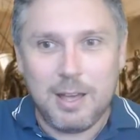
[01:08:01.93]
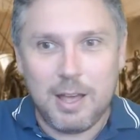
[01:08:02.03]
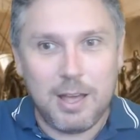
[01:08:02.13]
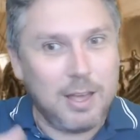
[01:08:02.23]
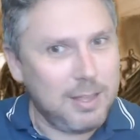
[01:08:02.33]

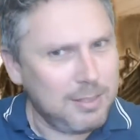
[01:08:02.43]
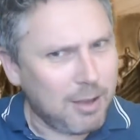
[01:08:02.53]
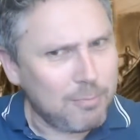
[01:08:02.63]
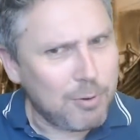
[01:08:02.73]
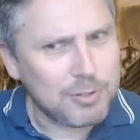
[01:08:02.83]
uh, in
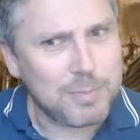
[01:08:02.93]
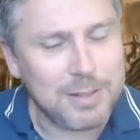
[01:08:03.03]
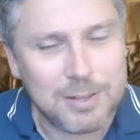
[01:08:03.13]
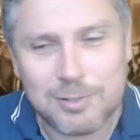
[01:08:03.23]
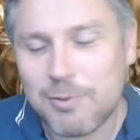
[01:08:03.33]
uh, possibly
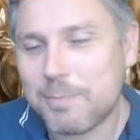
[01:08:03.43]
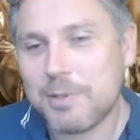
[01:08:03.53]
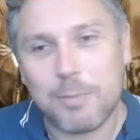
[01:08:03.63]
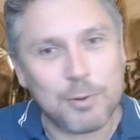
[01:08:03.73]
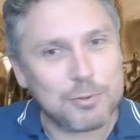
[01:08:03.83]
in the description.
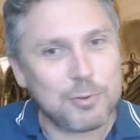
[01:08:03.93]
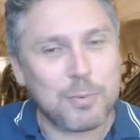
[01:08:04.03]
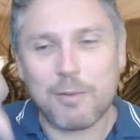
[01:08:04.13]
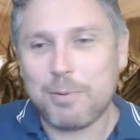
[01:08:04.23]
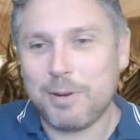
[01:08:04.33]
I'm not sure
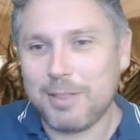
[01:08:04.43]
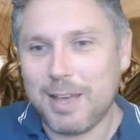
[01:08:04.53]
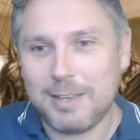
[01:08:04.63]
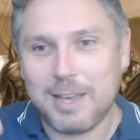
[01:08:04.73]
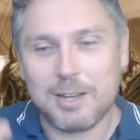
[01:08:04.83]
whether I've put it
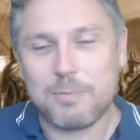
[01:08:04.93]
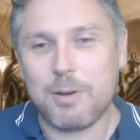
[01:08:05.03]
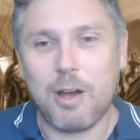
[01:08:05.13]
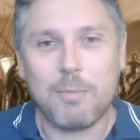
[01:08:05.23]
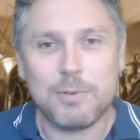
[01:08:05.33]
there yet,
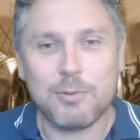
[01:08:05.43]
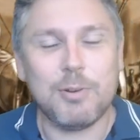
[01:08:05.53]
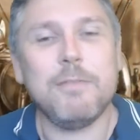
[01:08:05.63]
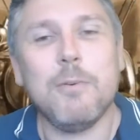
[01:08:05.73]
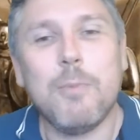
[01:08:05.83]
but I'm sure
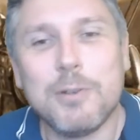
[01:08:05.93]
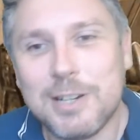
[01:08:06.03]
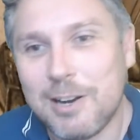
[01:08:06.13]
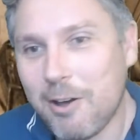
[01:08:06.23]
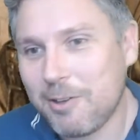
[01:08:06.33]
if you're
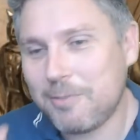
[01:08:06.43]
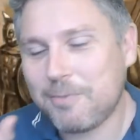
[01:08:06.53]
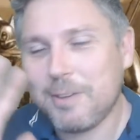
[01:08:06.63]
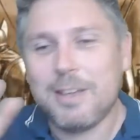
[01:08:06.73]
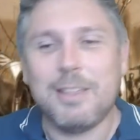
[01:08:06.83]
watching live,
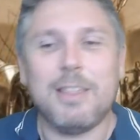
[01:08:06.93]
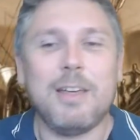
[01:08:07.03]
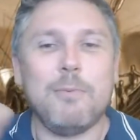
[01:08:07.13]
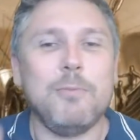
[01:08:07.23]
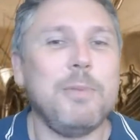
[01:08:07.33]
there
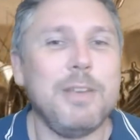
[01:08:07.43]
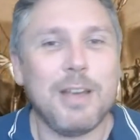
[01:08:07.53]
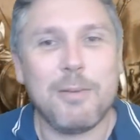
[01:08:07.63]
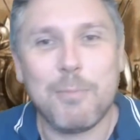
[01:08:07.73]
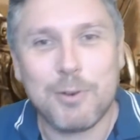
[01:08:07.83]
will be
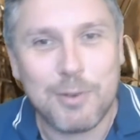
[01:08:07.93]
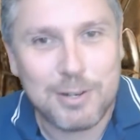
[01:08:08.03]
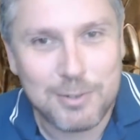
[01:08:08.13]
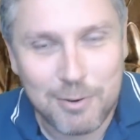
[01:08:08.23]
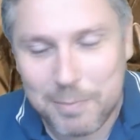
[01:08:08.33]
a
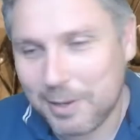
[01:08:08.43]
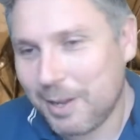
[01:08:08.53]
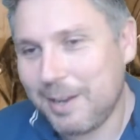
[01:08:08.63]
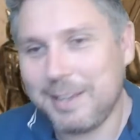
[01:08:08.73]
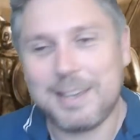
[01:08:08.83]
moderator dropping a
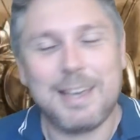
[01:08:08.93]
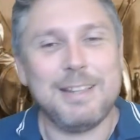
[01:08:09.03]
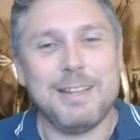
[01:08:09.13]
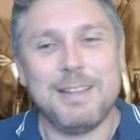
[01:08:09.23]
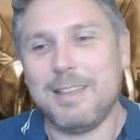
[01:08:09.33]
link in
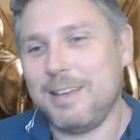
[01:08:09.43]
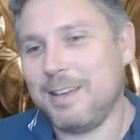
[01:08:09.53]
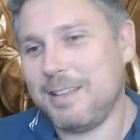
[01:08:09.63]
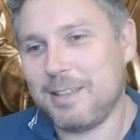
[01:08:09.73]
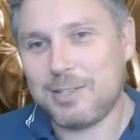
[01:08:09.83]

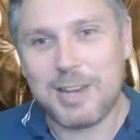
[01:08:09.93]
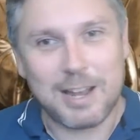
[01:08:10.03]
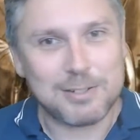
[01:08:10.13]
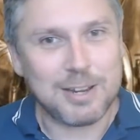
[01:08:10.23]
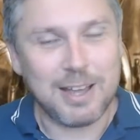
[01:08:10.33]

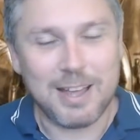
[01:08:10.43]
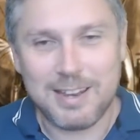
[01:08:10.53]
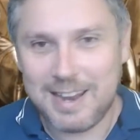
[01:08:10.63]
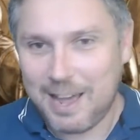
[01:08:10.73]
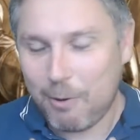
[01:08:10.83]
chat uh,
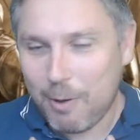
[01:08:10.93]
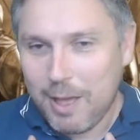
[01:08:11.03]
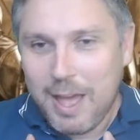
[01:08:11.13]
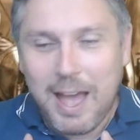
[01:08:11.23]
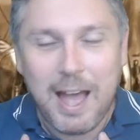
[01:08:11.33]
now.
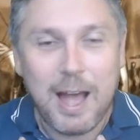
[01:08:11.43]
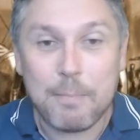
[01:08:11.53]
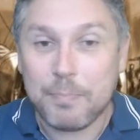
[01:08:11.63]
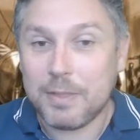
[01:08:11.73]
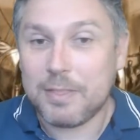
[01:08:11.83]

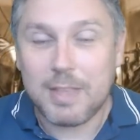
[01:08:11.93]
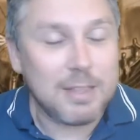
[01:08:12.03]
Um,